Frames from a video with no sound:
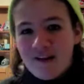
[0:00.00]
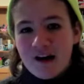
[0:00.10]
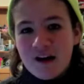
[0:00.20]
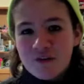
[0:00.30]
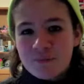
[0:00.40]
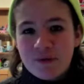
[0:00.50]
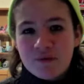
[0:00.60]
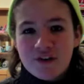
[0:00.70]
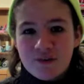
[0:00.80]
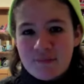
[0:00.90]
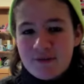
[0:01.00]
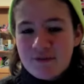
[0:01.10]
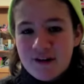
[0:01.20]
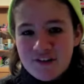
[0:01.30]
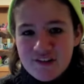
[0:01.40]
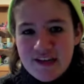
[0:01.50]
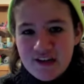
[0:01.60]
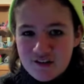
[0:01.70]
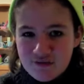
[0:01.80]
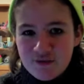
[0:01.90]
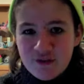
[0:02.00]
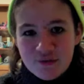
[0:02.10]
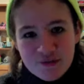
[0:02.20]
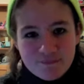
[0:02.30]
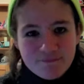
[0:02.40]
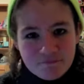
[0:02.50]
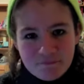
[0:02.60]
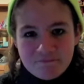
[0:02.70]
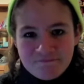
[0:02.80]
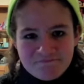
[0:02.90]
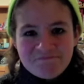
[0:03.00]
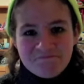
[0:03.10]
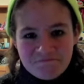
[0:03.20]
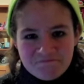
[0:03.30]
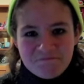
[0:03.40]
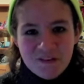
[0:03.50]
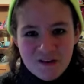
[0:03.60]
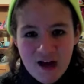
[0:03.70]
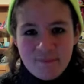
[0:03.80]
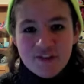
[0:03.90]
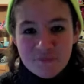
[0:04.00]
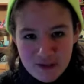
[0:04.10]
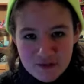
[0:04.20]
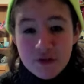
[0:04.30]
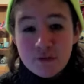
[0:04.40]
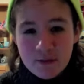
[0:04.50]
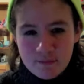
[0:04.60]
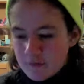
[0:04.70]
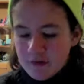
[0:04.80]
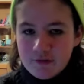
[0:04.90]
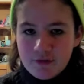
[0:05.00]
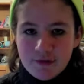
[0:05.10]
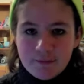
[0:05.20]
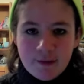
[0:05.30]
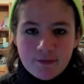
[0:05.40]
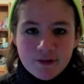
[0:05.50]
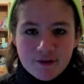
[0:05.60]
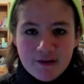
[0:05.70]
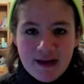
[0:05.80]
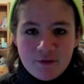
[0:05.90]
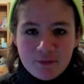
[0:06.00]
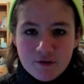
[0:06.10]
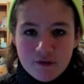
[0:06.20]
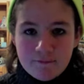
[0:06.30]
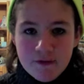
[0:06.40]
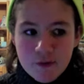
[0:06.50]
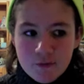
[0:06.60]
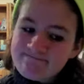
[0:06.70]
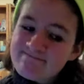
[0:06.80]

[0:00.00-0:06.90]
I use big words around my friends and they get confused. I am a smart cucumber. You sometimes tilt your head when you're confused